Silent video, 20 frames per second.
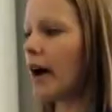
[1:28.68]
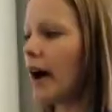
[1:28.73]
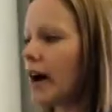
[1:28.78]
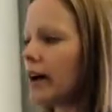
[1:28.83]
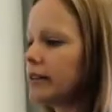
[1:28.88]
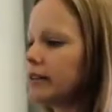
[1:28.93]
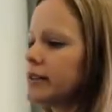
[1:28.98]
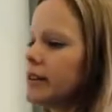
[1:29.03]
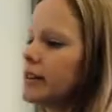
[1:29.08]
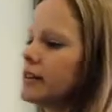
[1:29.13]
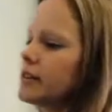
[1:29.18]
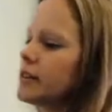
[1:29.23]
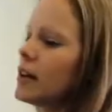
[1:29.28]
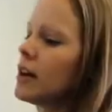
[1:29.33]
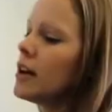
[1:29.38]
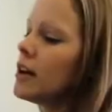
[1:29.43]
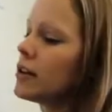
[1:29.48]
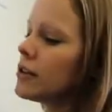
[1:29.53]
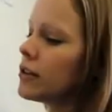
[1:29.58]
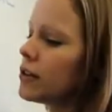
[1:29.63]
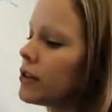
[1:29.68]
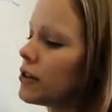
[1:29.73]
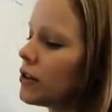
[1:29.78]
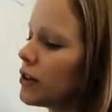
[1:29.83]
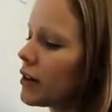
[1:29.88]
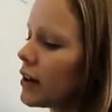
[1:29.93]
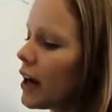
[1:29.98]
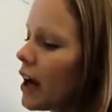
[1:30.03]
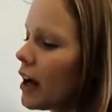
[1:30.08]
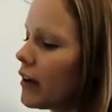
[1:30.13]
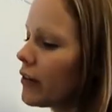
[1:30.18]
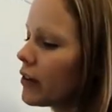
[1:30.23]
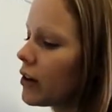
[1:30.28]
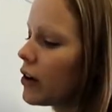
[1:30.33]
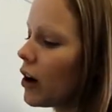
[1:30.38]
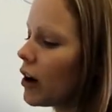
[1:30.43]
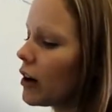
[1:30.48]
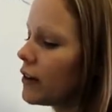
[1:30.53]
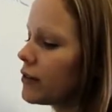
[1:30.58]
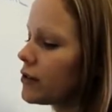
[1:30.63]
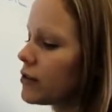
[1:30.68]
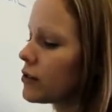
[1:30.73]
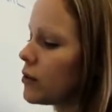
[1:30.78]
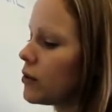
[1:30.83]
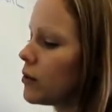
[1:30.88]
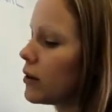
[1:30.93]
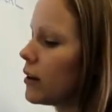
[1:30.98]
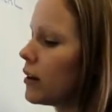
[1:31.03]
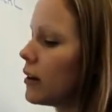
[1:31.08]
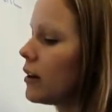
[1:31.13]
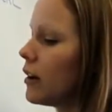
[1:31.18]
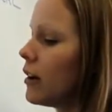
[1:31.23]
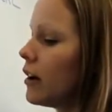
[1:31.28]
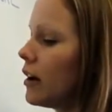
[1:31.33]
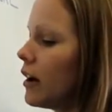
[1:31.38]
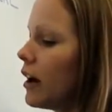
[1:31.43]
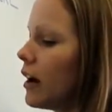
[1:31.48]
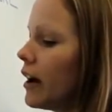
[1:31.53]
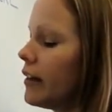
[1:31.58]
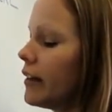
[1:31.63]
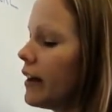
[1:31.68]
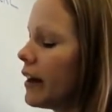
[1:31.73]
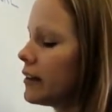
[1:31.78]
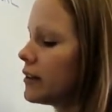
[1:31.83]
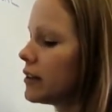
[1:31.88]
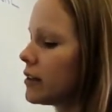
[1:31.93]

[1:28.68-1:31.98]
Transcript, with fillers: one by one, we discuss what kind of challenges our